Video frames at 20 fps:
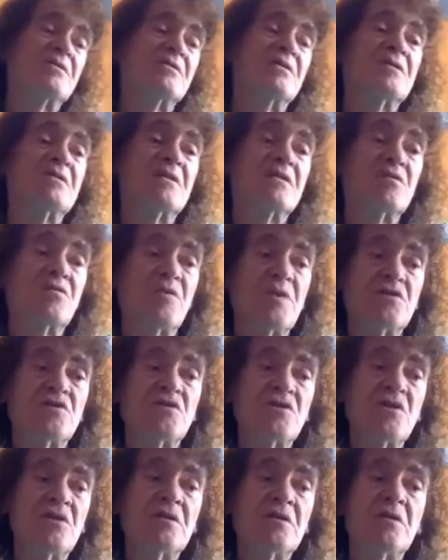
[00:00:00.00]
the
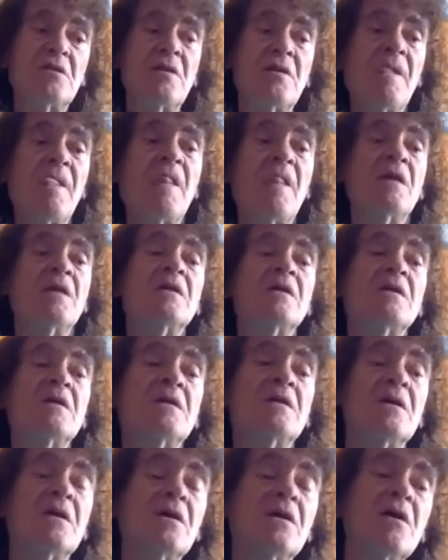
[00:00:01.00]
situation,
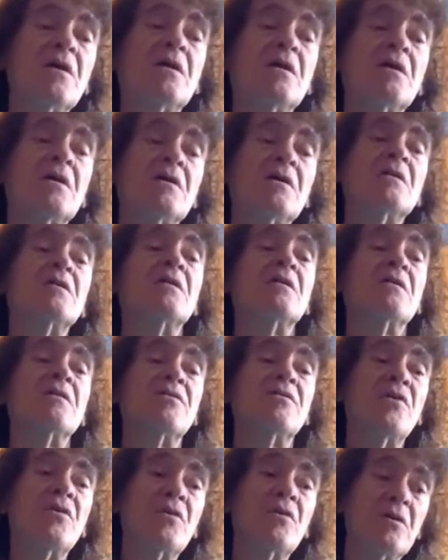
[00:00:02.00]

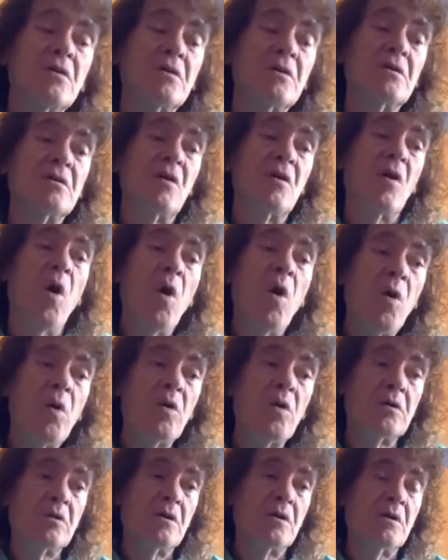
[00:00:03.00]
the
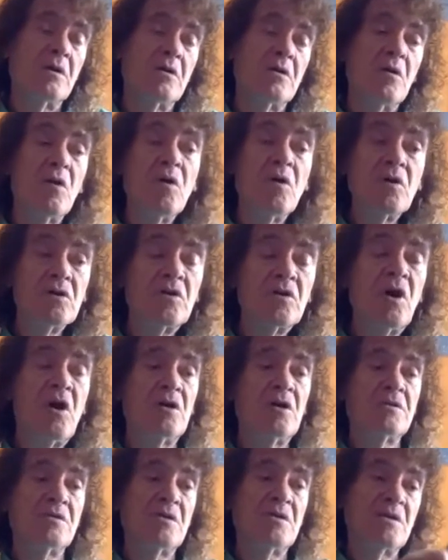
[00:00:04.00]
whole, or
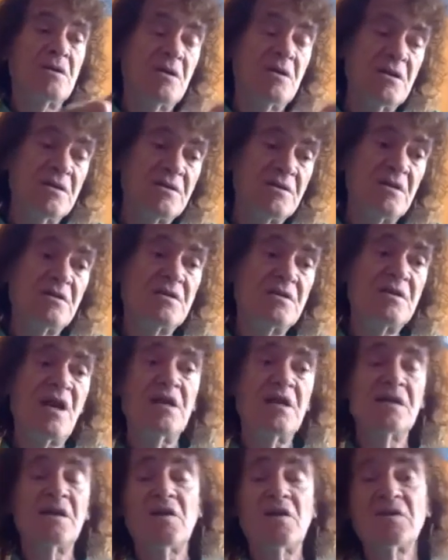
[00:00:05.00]
God, is
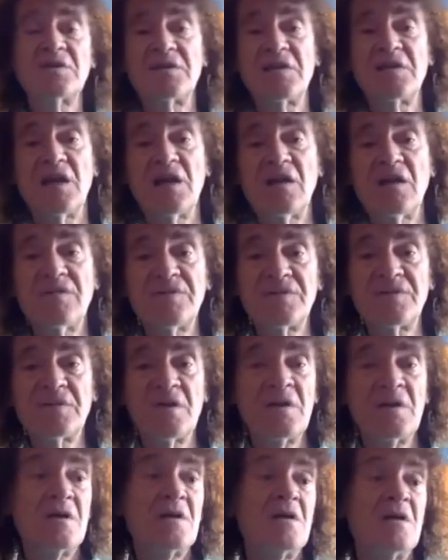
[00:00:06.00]
inside ourselves,
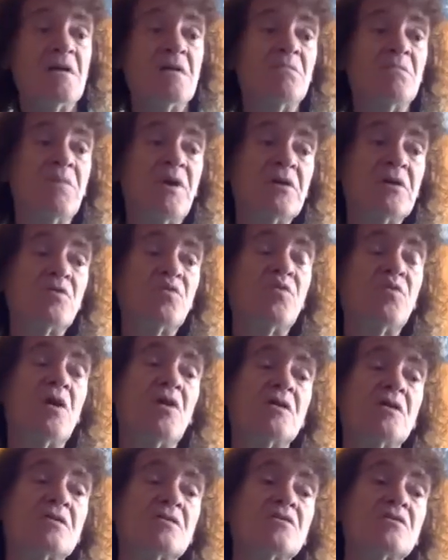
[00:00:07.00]
but we're
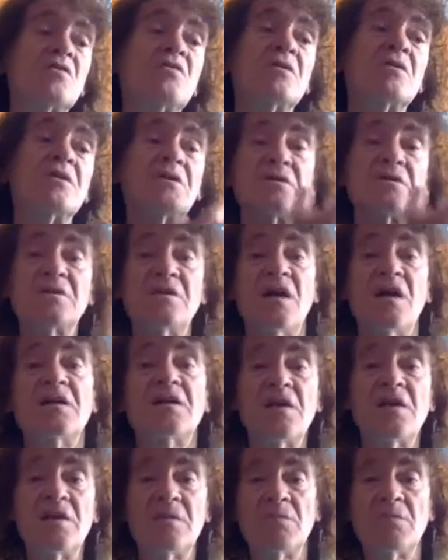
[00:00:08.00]
also
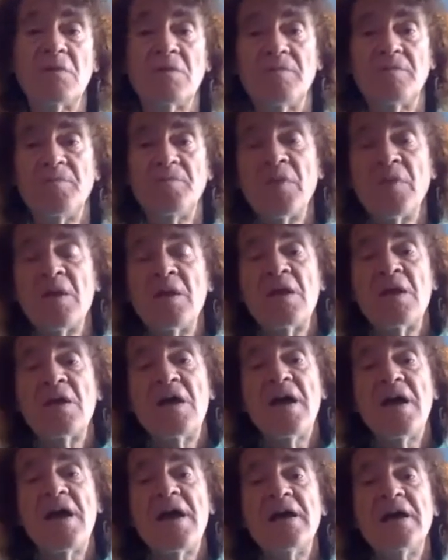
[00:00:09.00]
inside him.
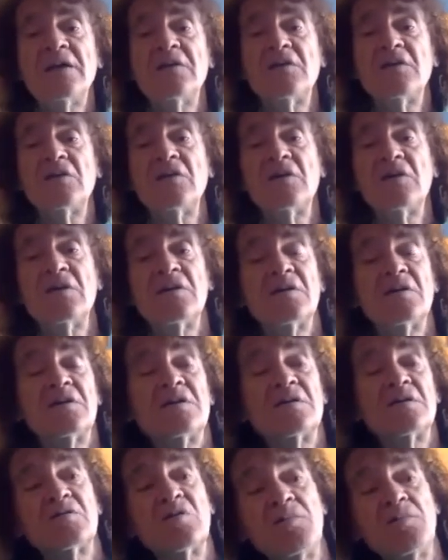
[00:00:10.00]
And
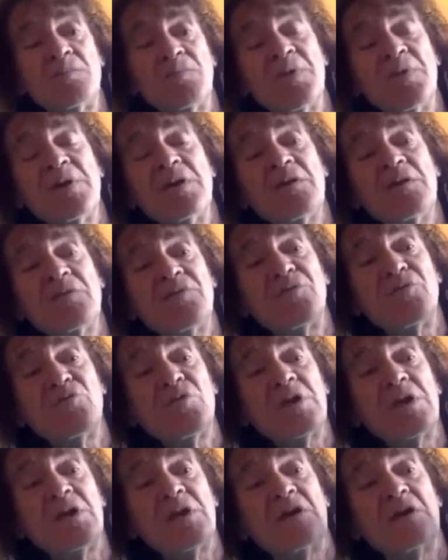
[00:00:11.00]
if
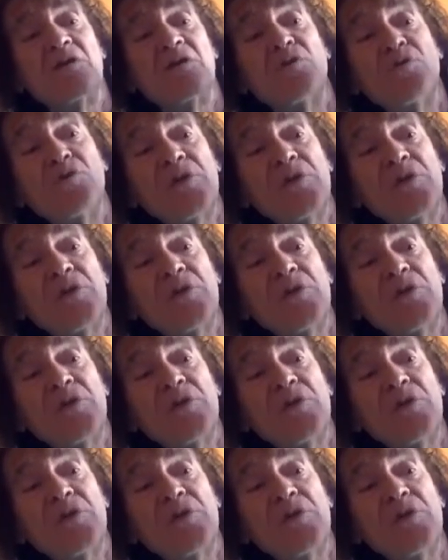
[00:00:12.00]
we